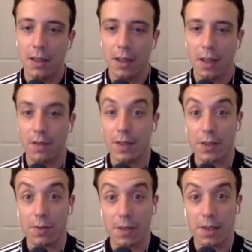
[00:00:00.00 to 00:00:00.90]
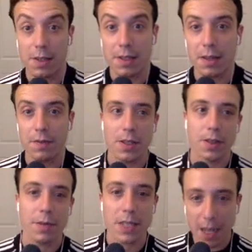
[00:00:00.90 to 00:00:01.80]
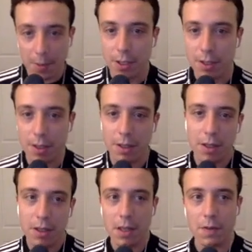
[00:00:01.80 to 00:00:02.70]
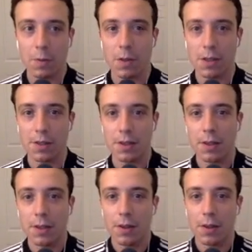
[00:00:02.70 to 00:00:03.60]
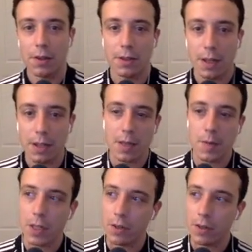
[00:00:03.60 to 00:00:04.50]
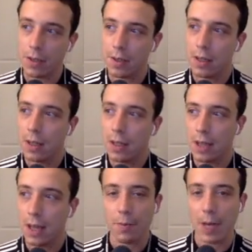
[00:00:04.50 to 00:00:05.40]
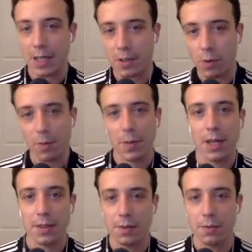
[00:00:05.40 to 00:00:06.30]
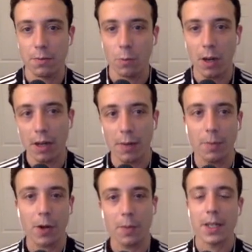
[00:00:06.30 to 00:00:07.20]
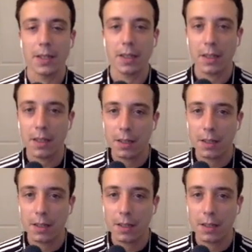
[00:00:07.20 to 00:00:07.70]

If this was, instead of deal 3 damage, if it was all non-demon units get -1/-1 permanently